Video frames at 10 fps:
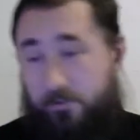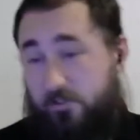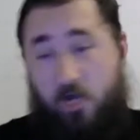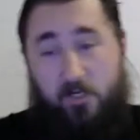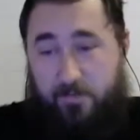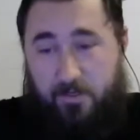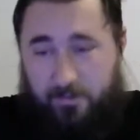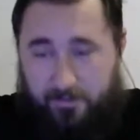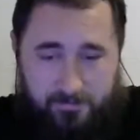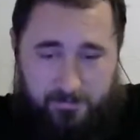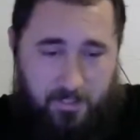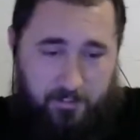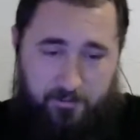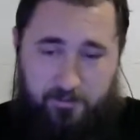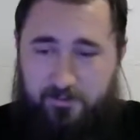talked about. It's not
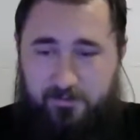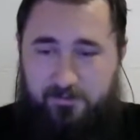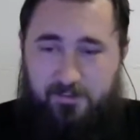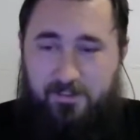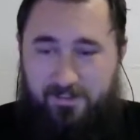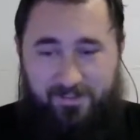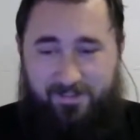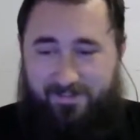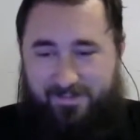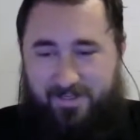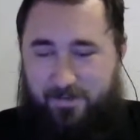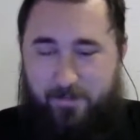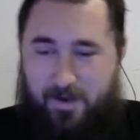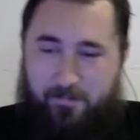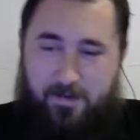good because they can
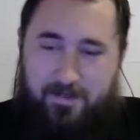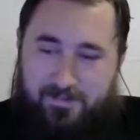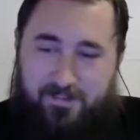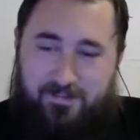bypass that.